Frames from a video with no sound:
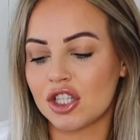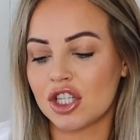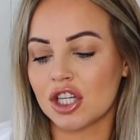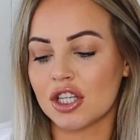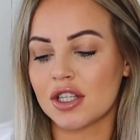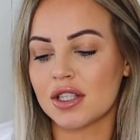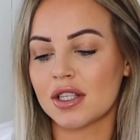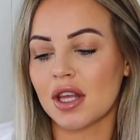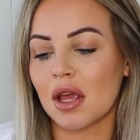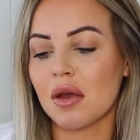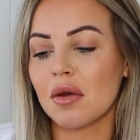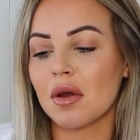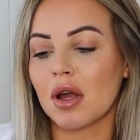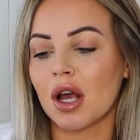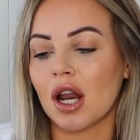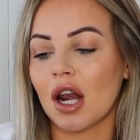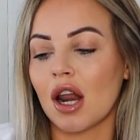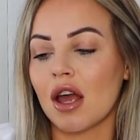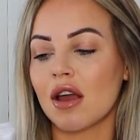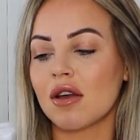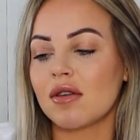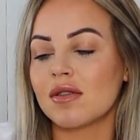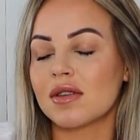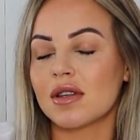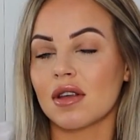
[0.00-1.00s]
just so
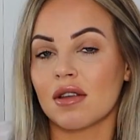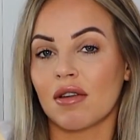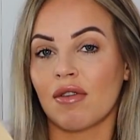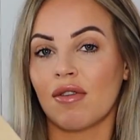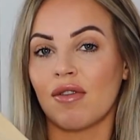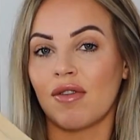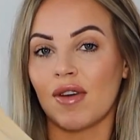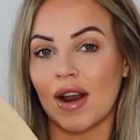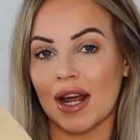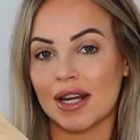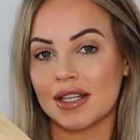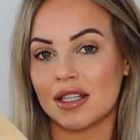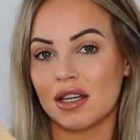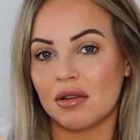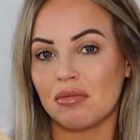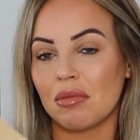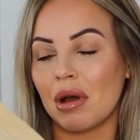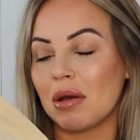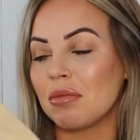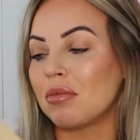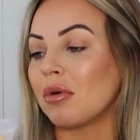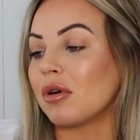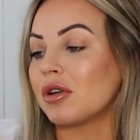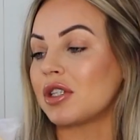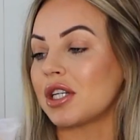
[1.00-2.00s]
clothes flatter
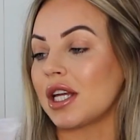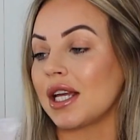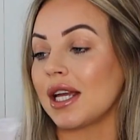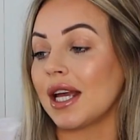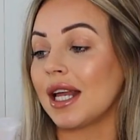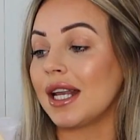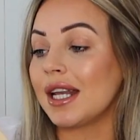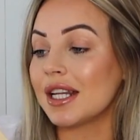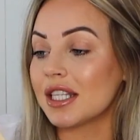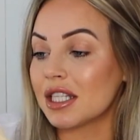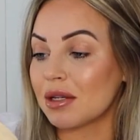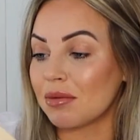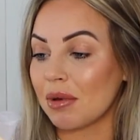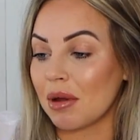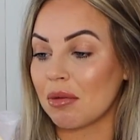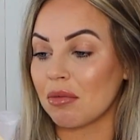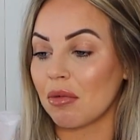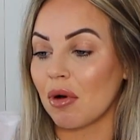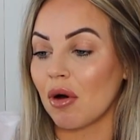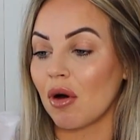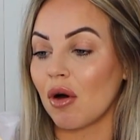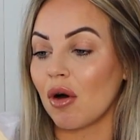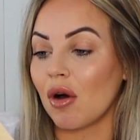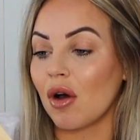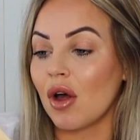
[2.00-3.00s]
my body a little bit
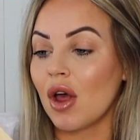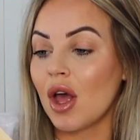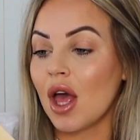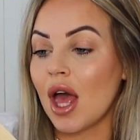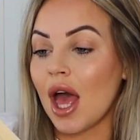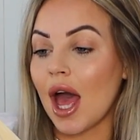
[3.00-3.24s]
more.